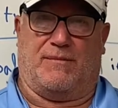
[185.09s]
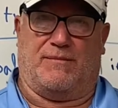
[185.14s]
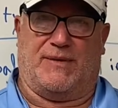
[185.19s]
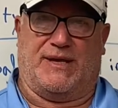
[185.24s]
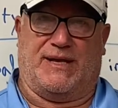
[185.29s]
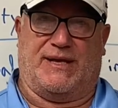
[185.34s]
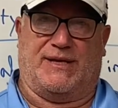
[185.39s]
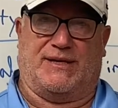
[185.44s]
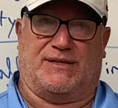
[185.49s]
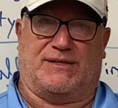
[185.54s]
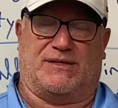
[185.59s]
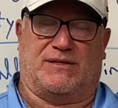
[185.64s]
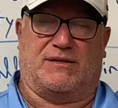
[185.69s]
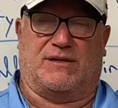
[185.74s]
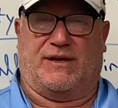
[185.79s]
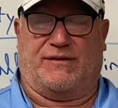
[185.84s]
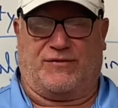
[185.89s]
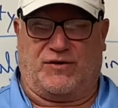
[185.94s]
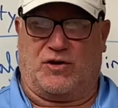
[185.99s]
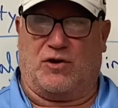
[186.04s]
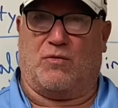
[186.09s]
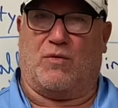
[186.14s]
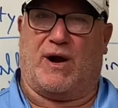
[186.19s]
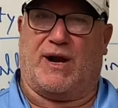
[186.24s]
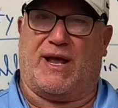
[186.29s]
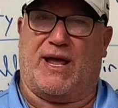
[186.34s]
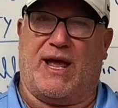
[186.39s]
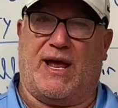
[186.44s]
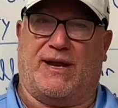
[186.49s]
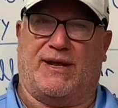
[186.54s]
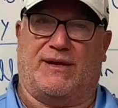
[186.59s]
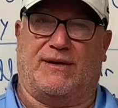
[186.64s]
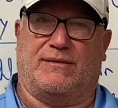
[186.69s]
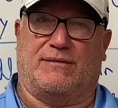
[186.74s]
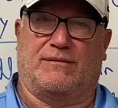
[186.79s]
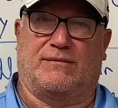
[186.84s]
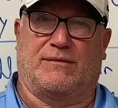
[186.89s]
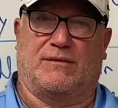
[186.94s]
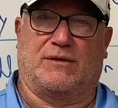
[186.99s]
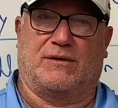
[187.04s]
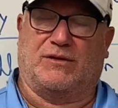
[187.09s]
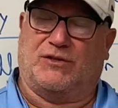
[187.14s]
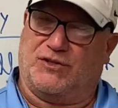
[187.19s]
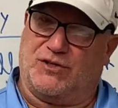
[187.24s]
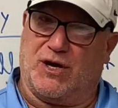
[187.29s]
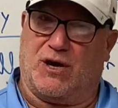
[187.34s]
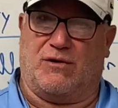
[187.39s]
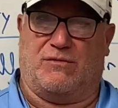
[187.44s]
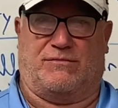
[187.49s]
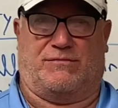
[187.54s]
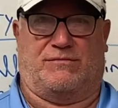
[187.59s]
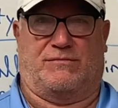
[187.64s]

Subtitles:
is if you don't want to head it, don't.